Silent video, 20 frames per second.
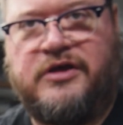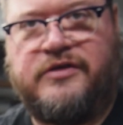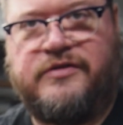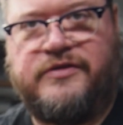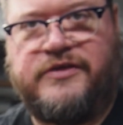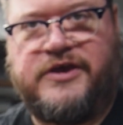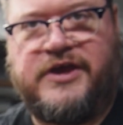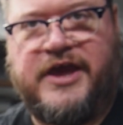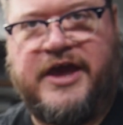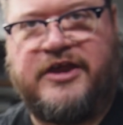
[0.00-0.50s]

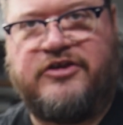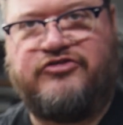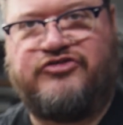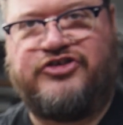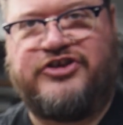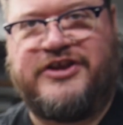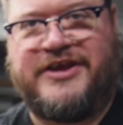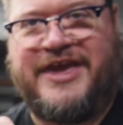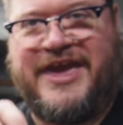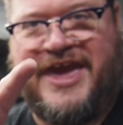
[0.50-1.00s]
the
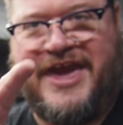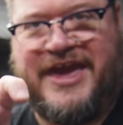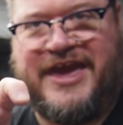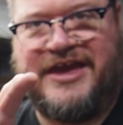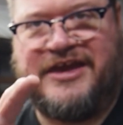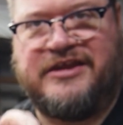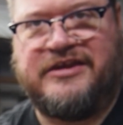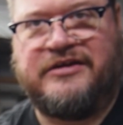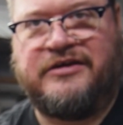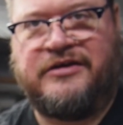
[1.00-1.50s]
engine
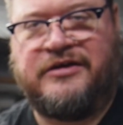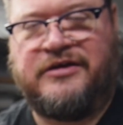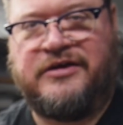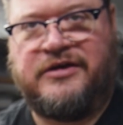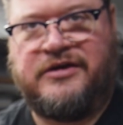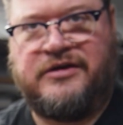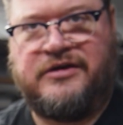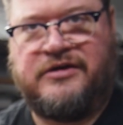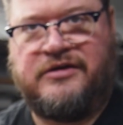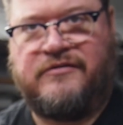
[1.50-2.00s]
can
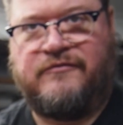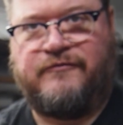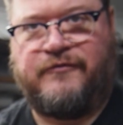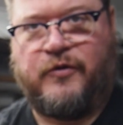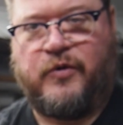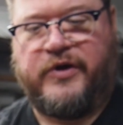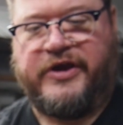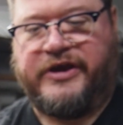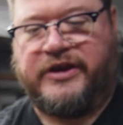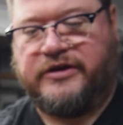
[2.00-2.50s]

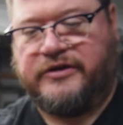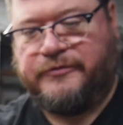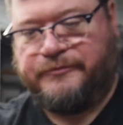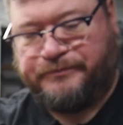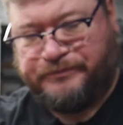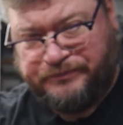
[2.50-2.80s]
void,